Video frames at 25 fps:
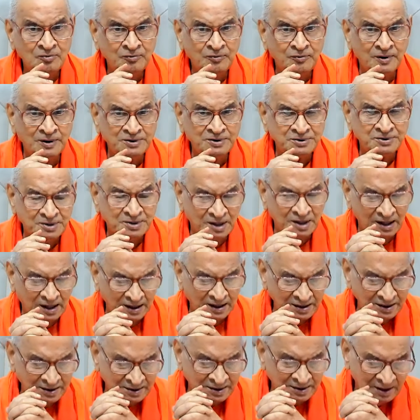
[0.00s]
first
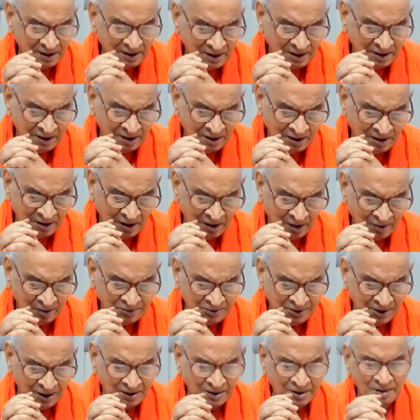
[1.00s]
line of
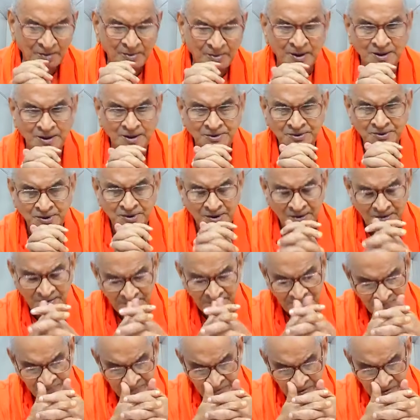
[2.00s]
Shankar Bhashya,